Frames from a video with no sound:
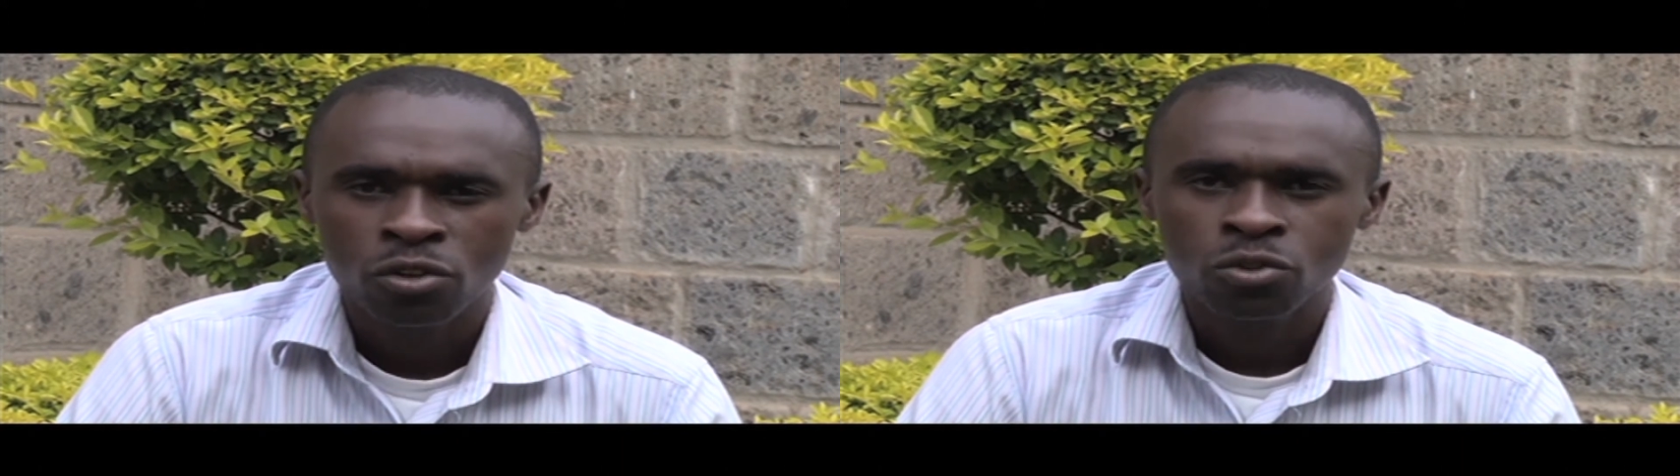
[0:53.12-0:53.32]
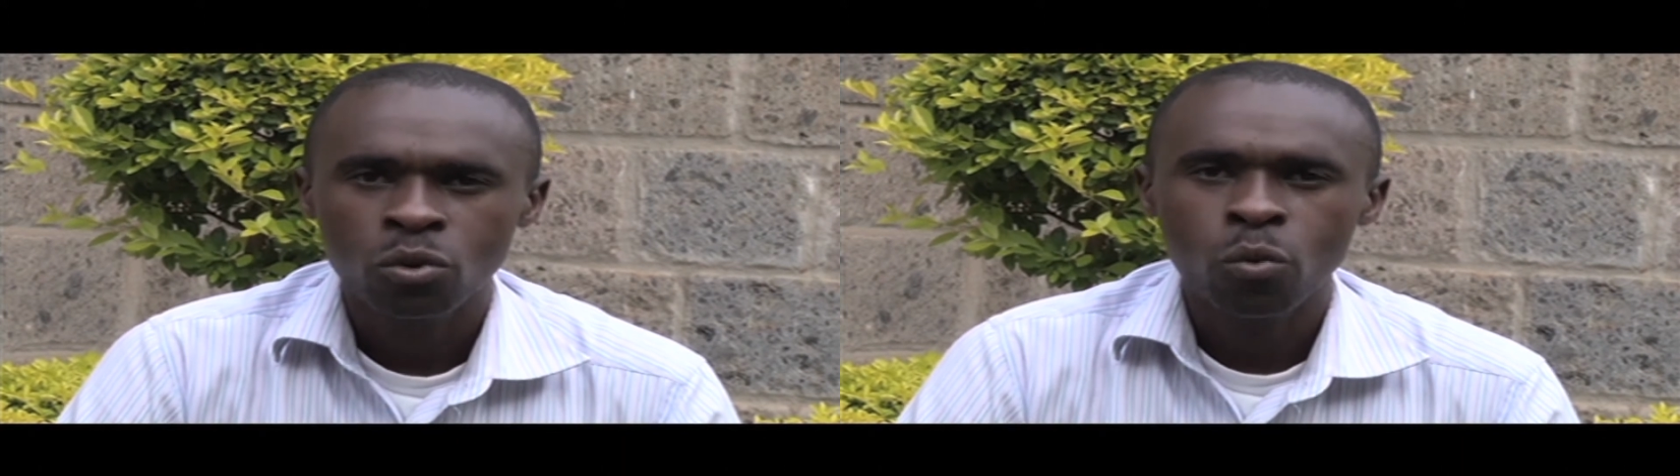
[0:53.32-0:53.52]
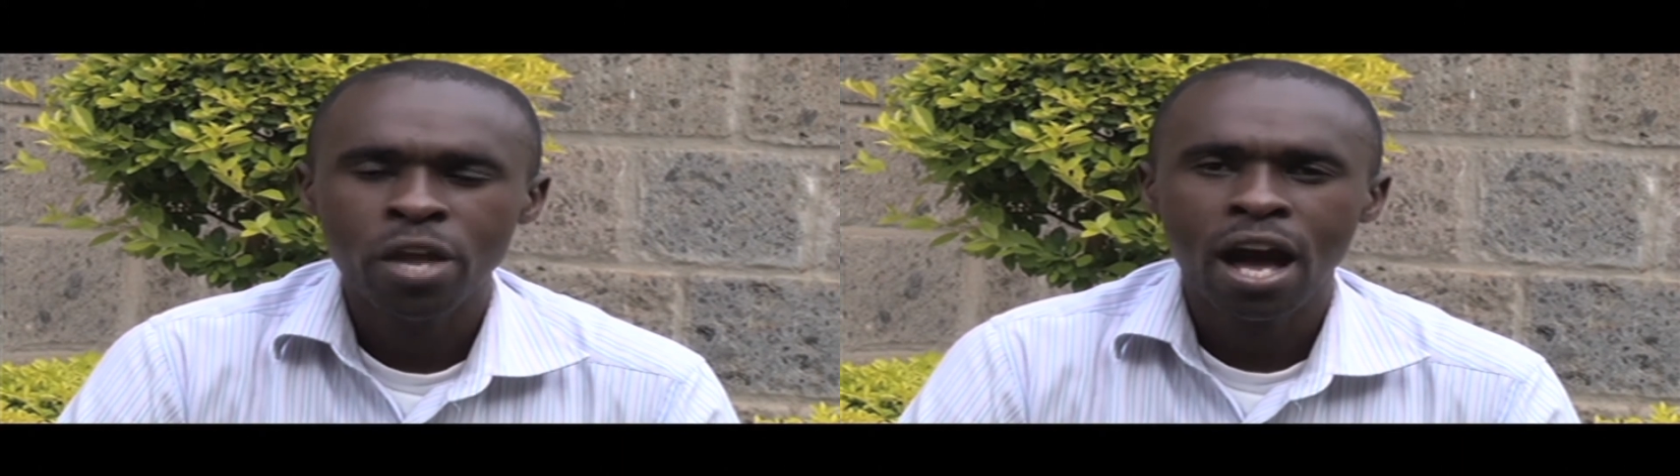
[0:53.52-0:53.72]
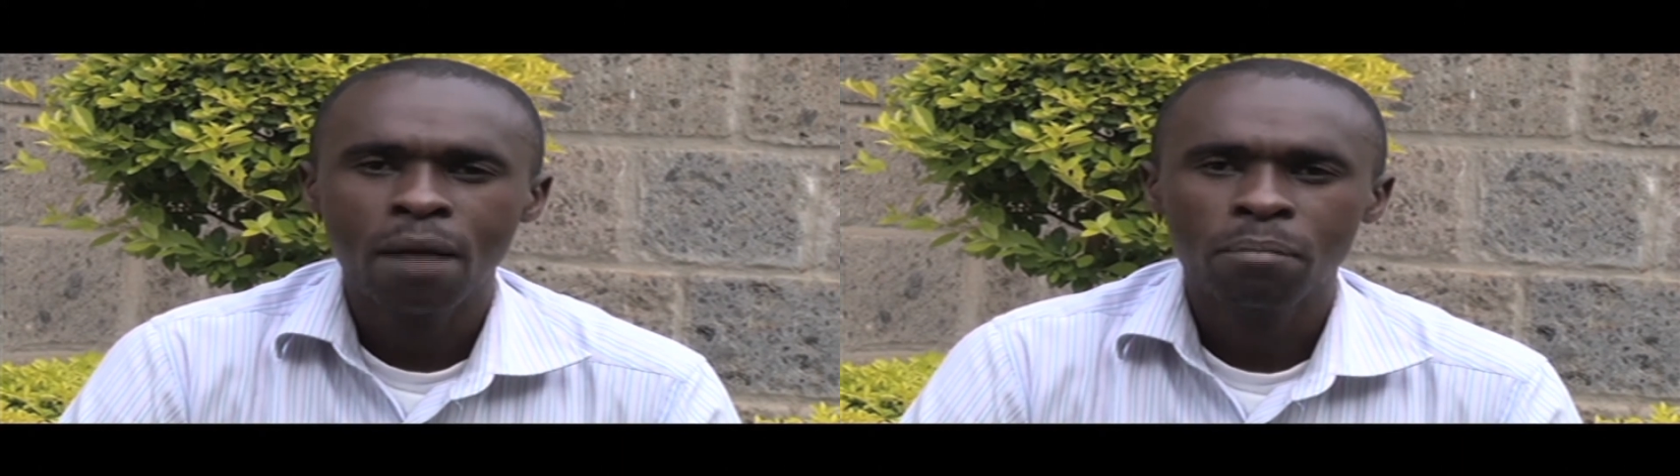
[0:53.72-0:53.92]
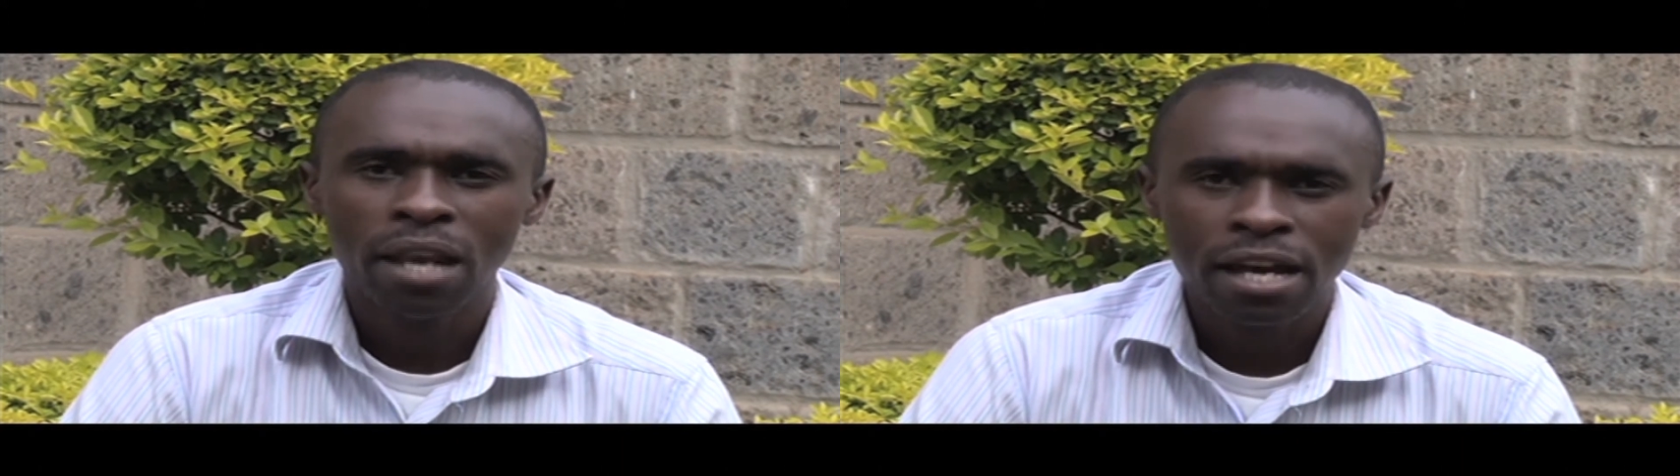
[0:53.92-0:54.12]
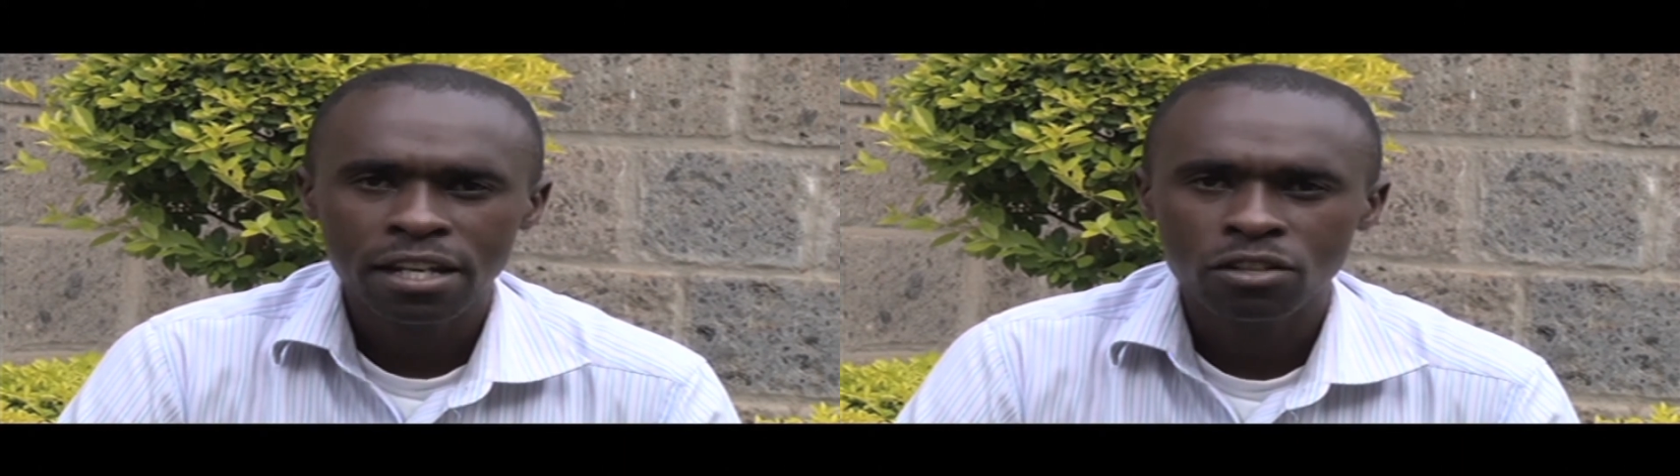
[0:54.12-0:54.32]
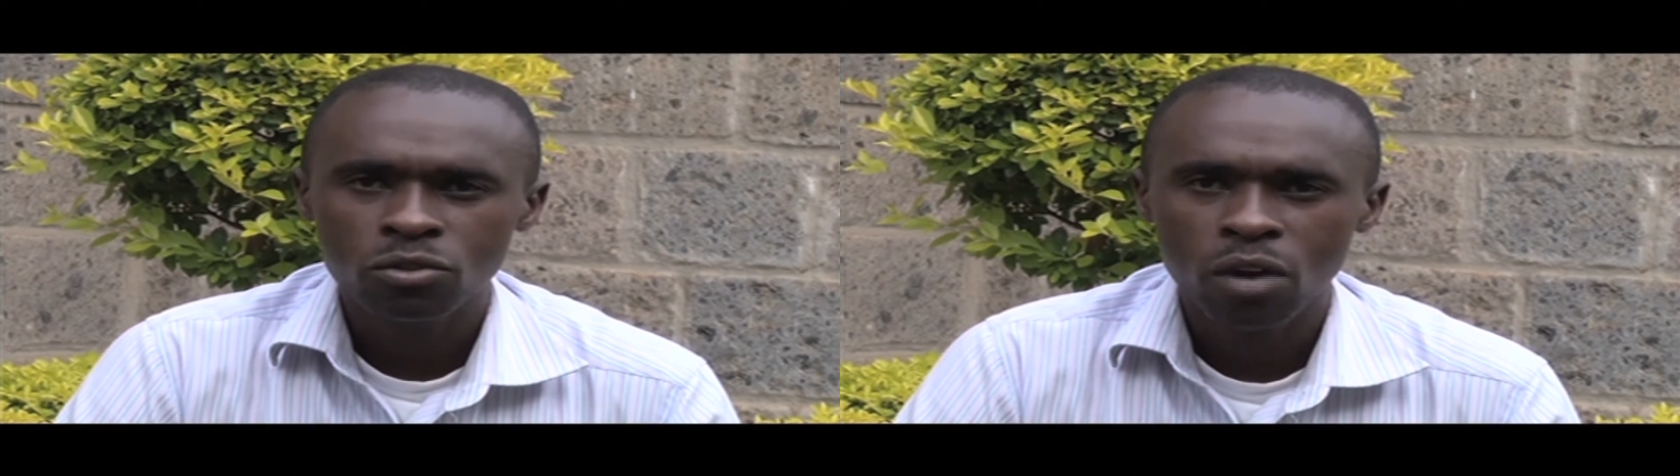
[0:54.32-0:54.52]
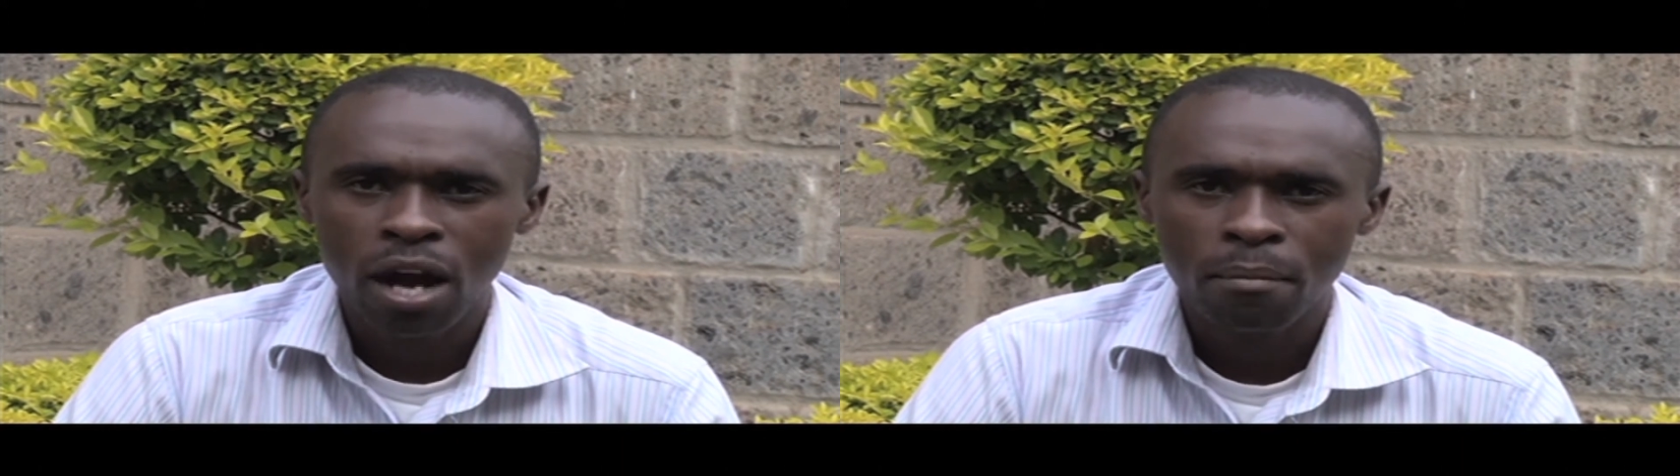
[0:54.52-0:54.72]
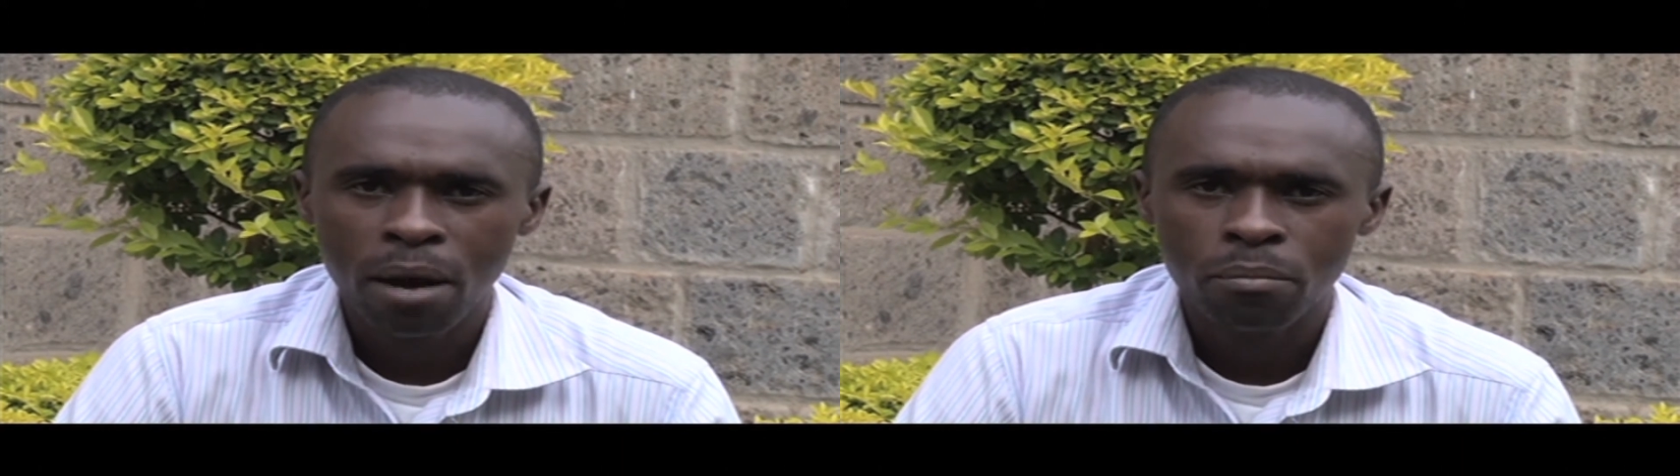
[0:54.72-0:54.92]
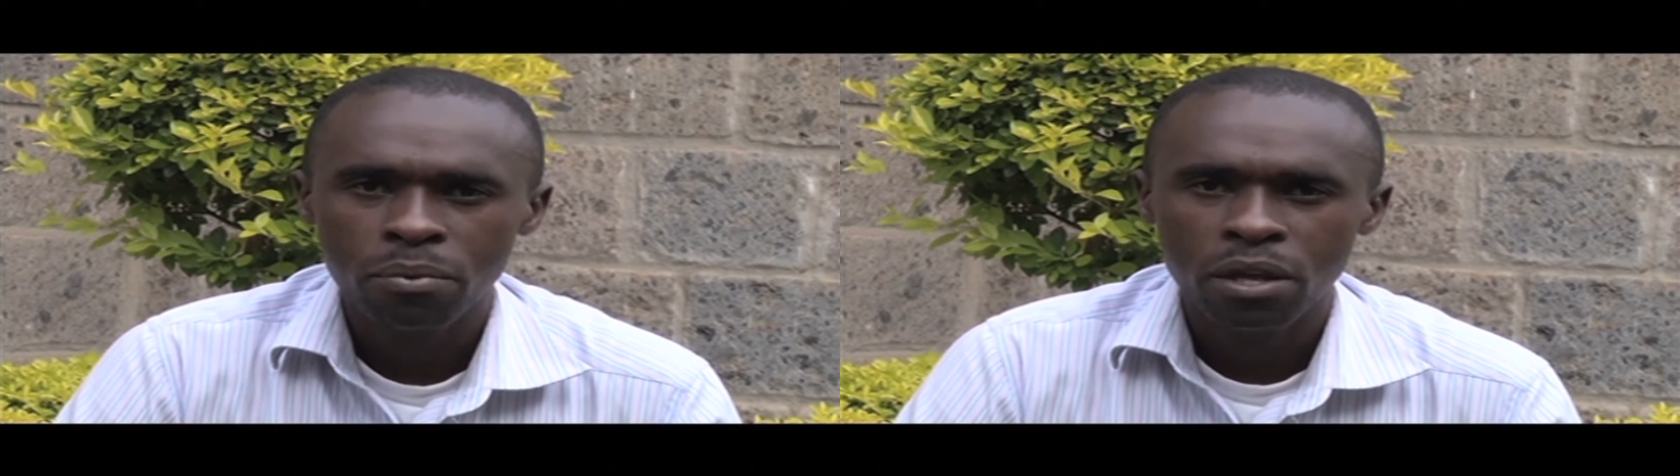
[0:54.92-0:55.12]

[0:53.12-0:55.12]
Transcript: So we are planning to come up